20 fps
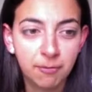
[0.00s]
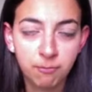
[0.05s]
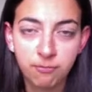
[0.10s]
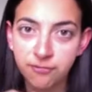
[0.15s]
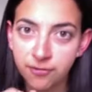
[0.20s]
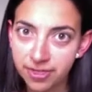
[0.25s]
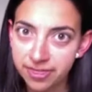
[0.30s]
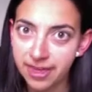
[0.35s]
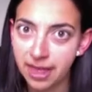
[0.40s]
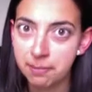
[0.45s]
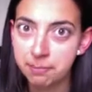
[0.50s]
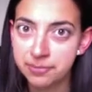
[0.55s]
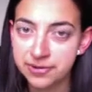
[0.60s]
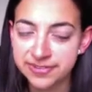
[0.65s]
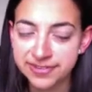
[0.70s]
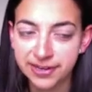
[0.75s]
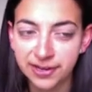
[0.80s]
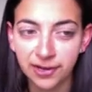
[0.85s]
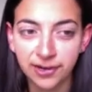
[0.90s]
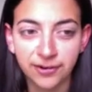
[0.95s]
for that
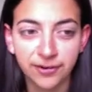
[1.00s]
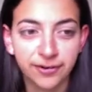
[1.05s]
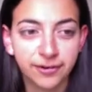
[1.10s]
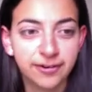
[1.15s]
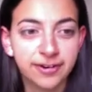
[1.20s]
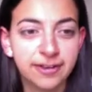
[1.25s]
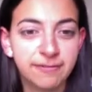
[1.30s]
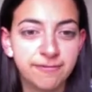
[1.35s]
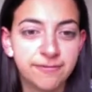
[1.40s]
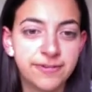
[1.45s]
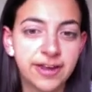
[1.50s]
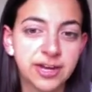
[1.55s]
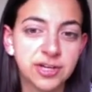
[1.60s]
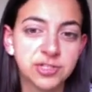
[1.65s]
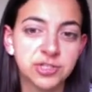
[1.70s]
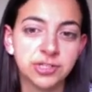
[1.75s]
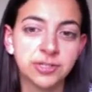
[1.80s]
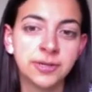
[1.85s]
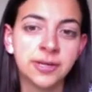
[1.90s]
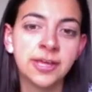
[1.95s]
particular
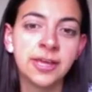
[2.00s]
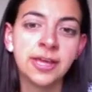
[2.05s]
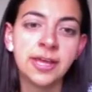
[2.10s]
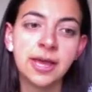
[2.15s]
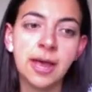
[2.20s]
infection.